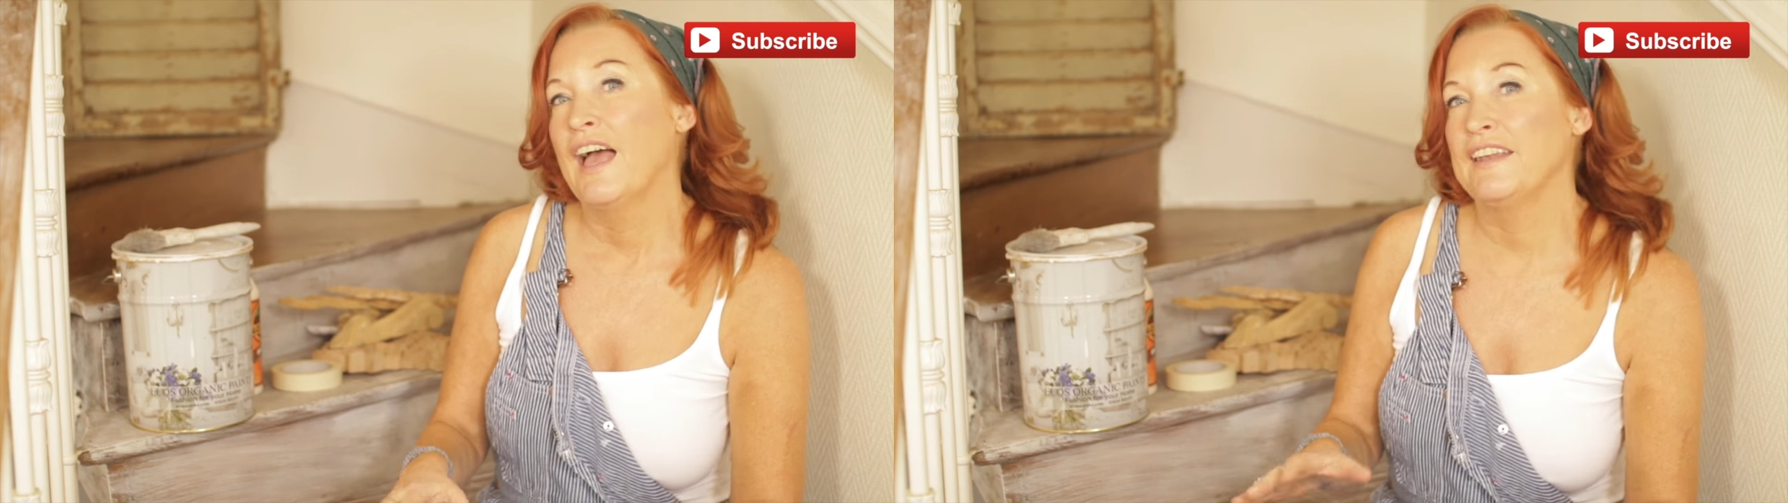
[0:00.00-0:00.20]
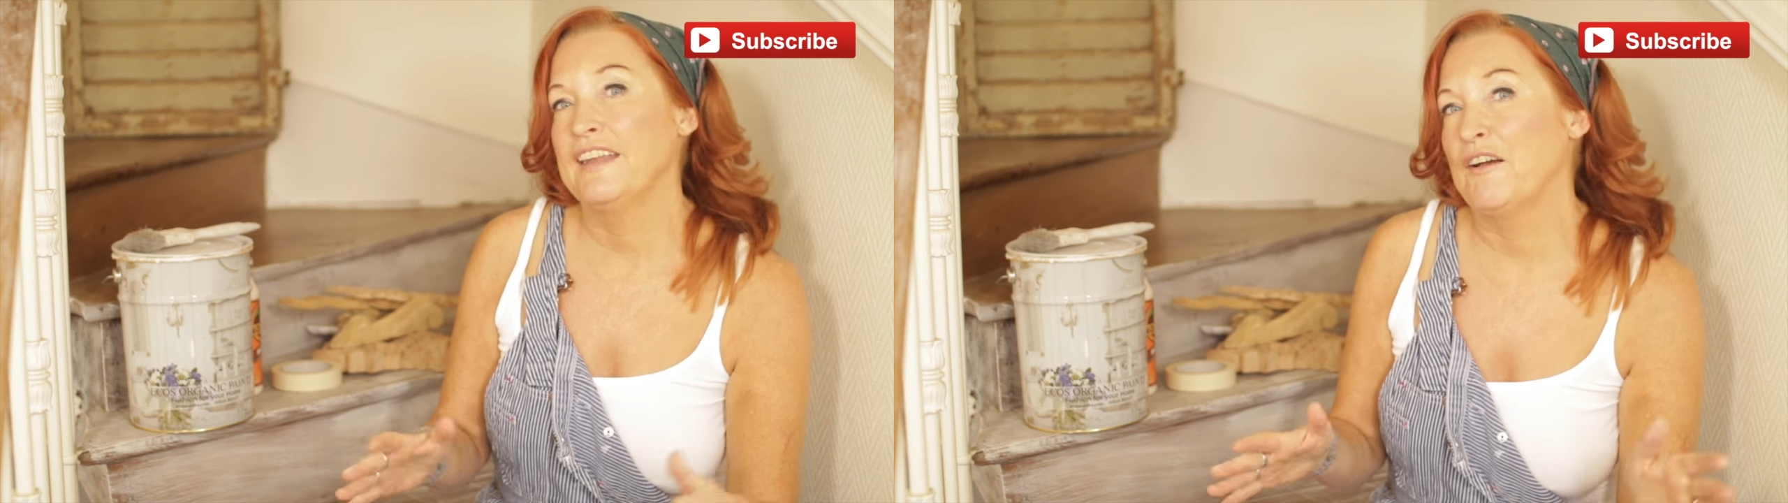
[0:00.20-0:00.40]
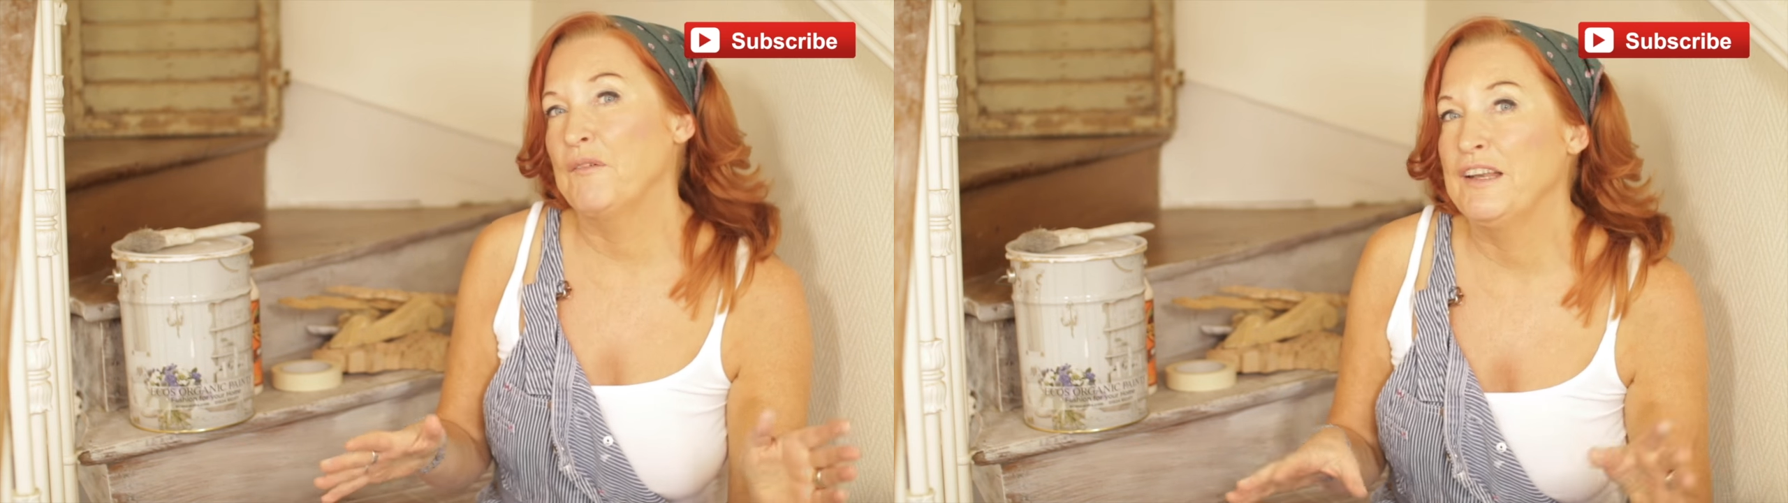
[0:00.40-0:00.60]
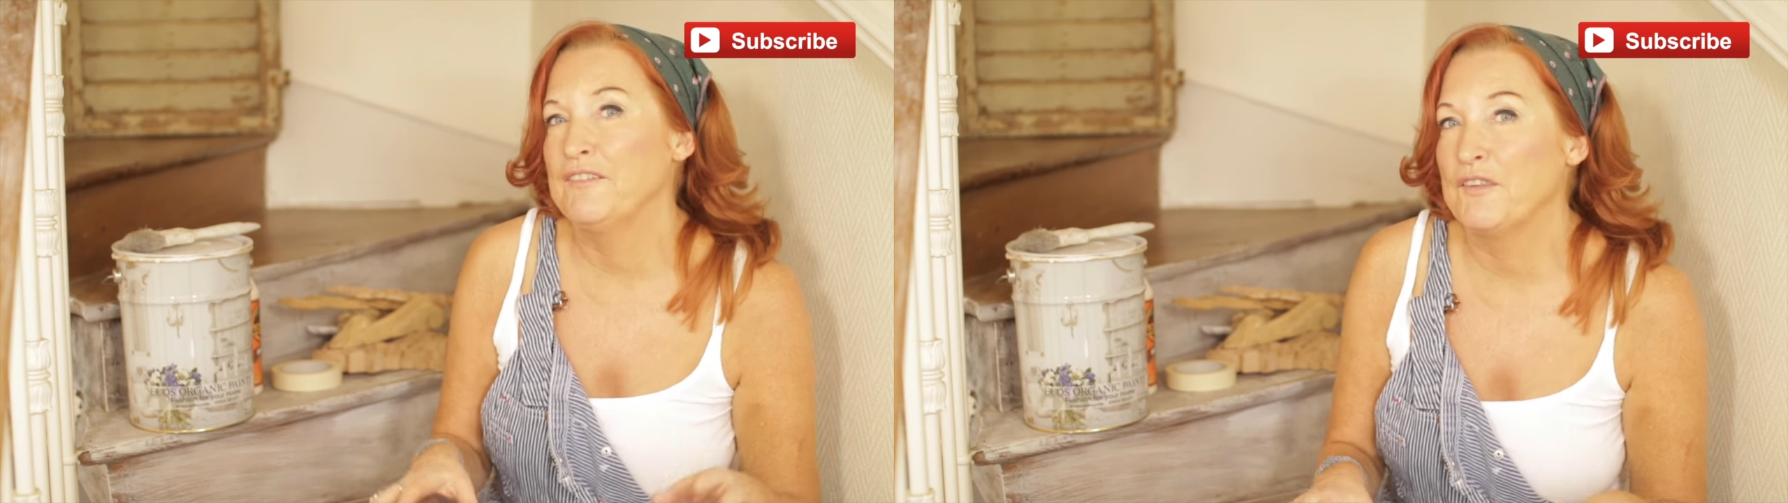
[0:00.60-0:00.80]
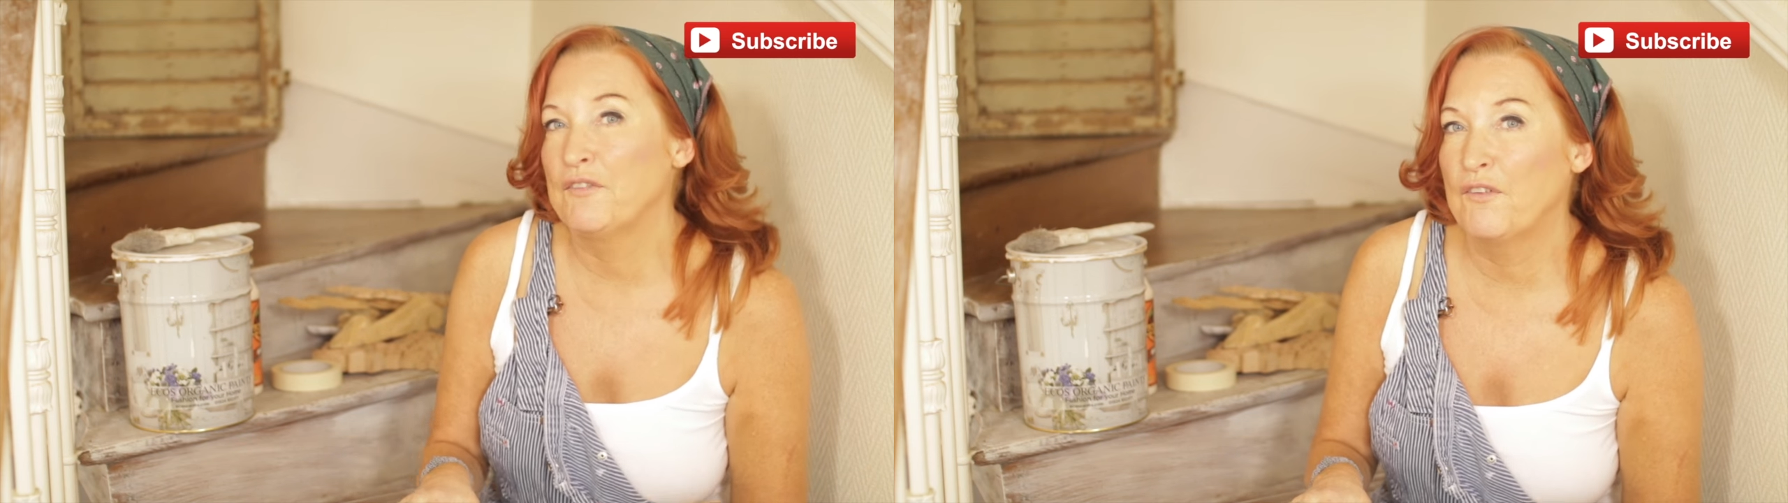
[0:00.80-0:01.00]
and now we
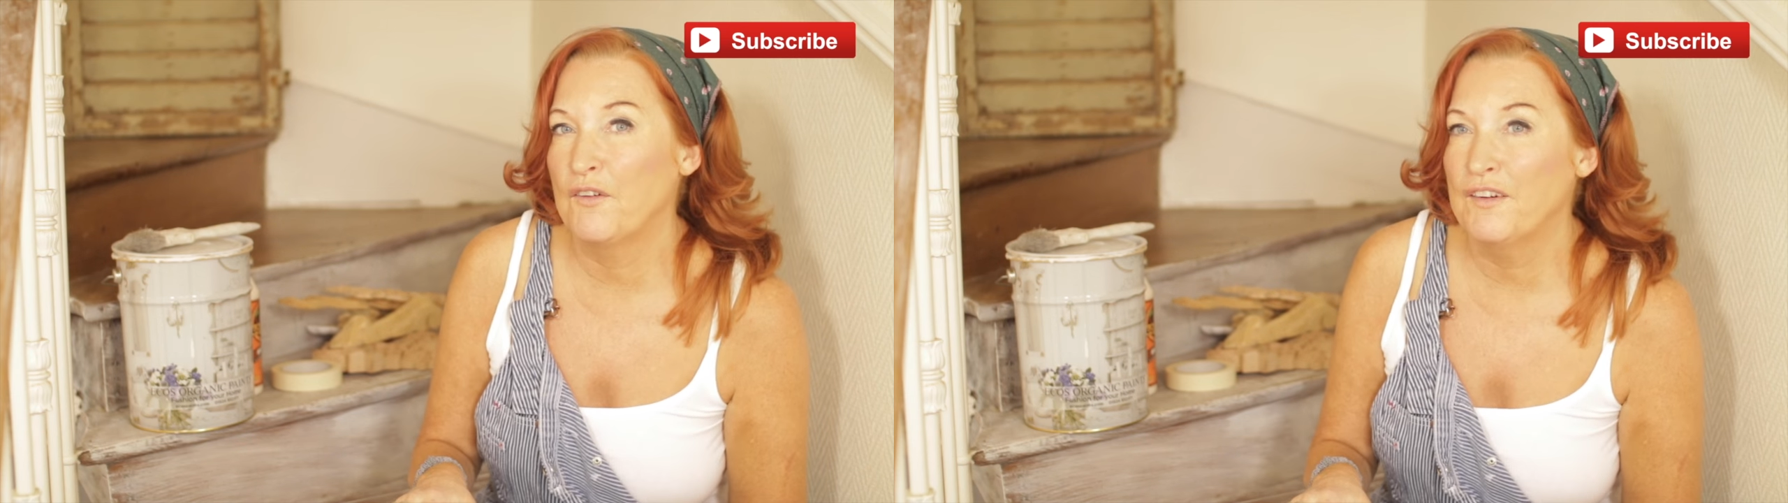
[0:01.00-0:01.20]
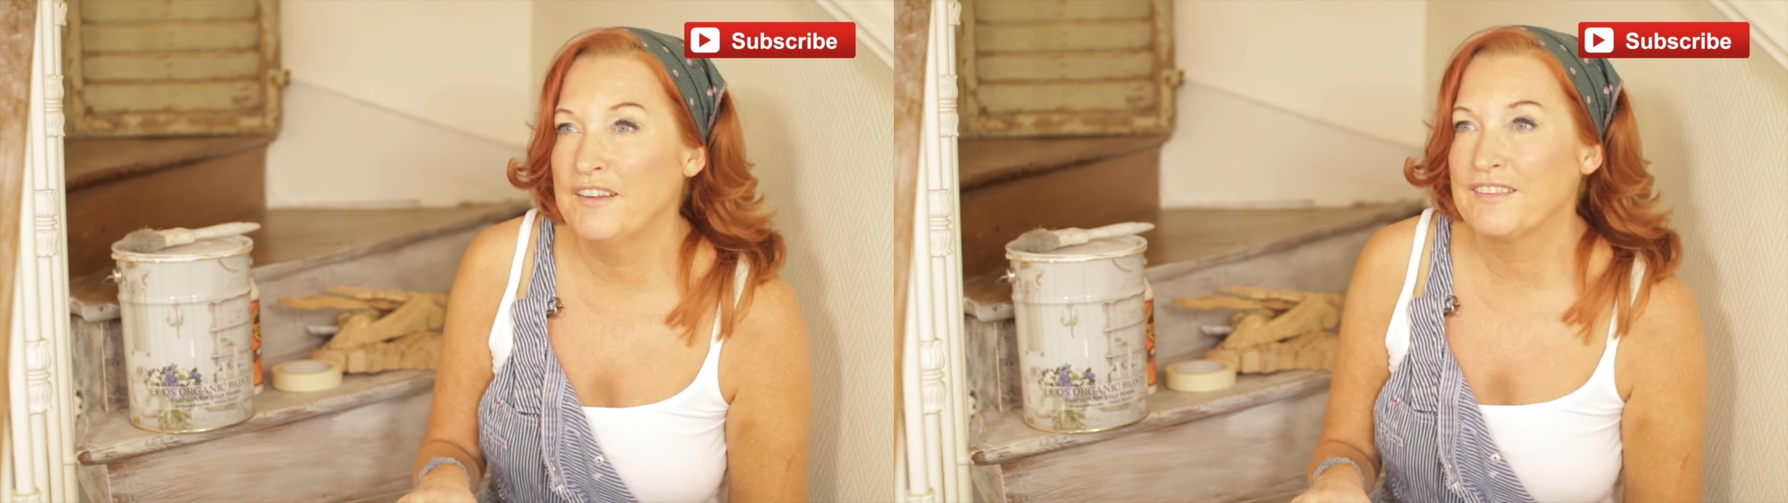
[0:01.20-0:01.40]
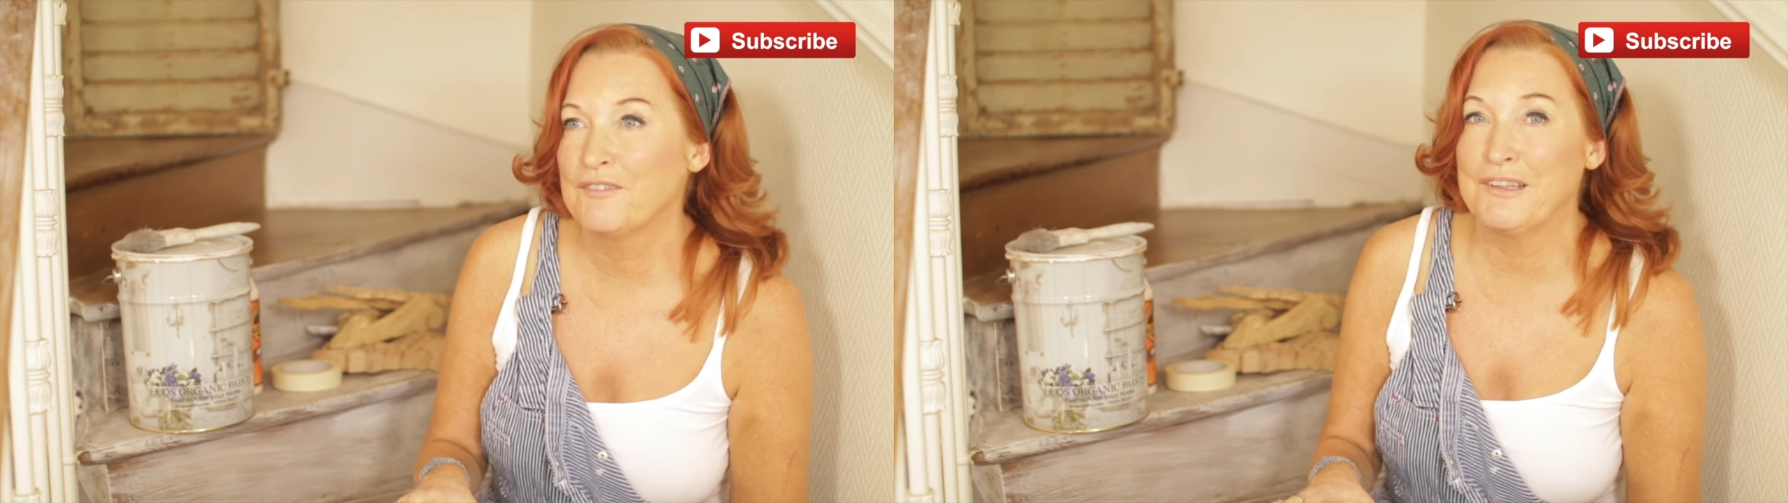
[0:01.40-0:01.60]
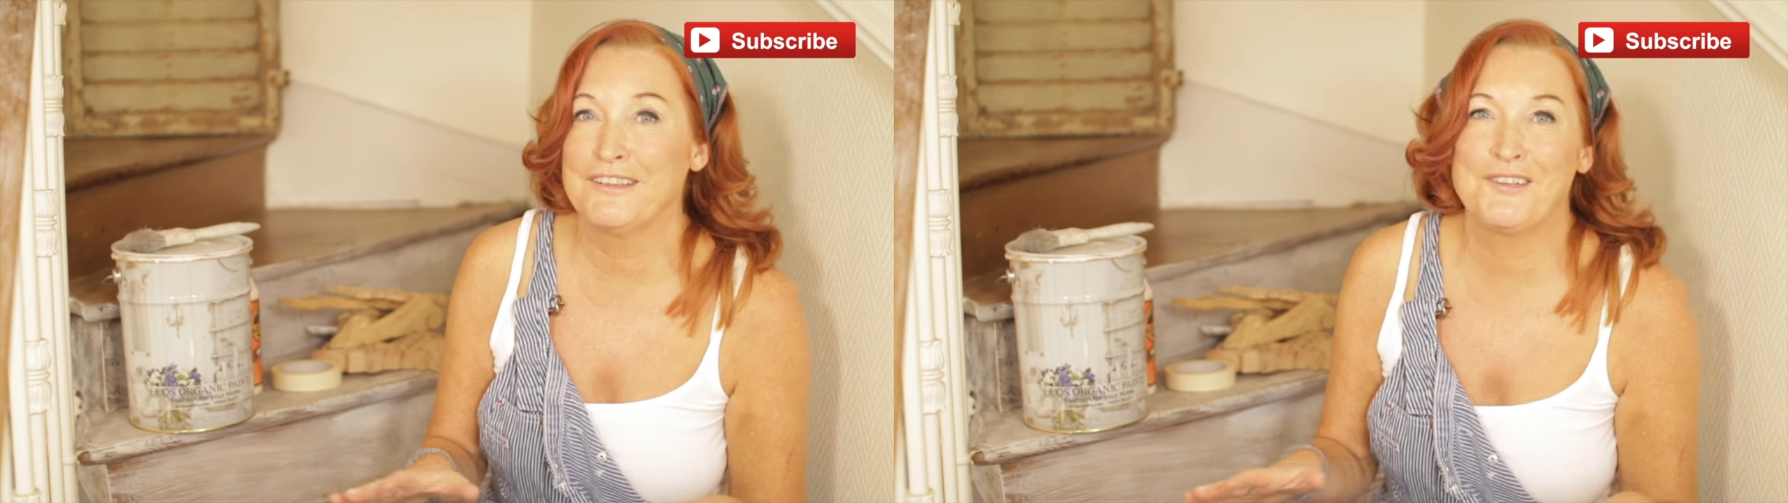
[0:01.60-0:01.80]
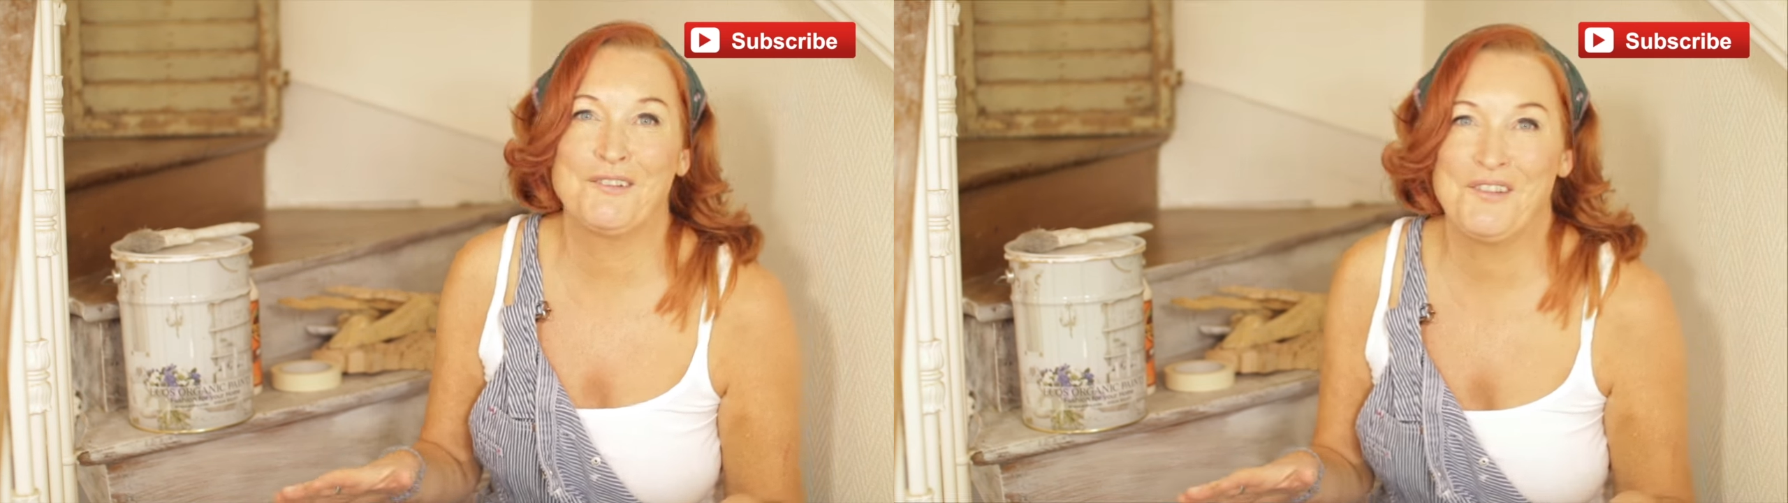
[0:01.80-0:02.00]
live in the forest, we
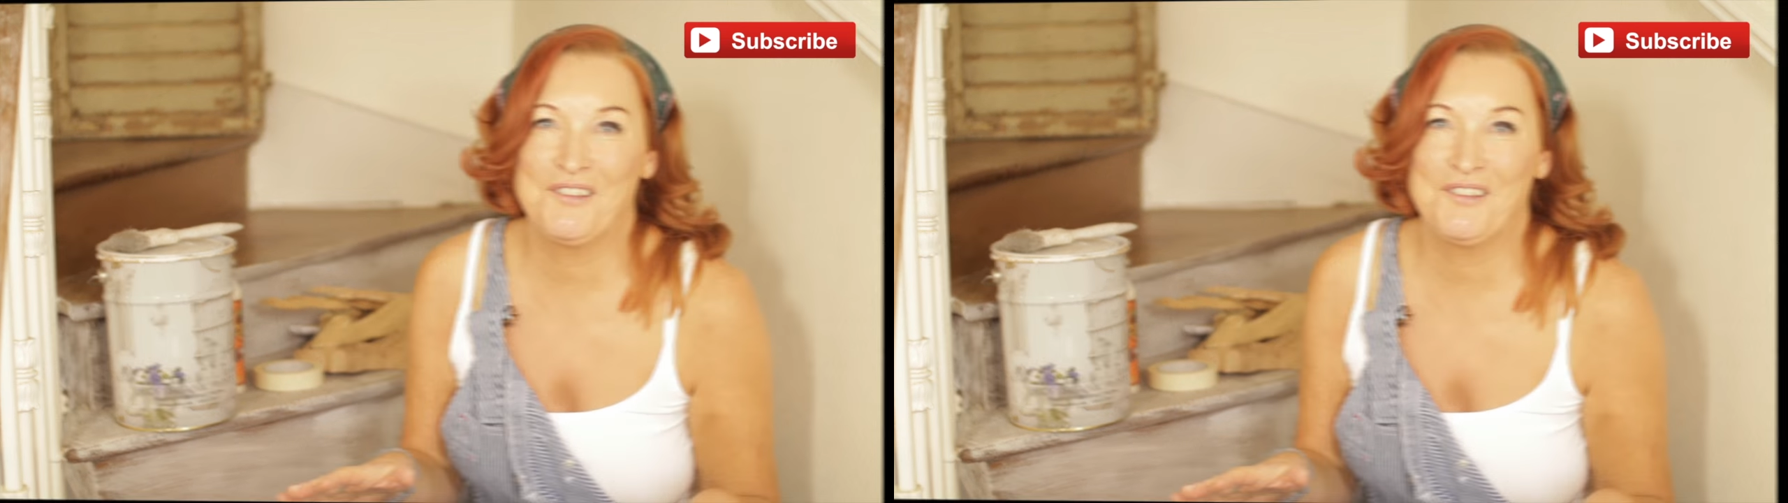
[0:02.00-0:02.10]
still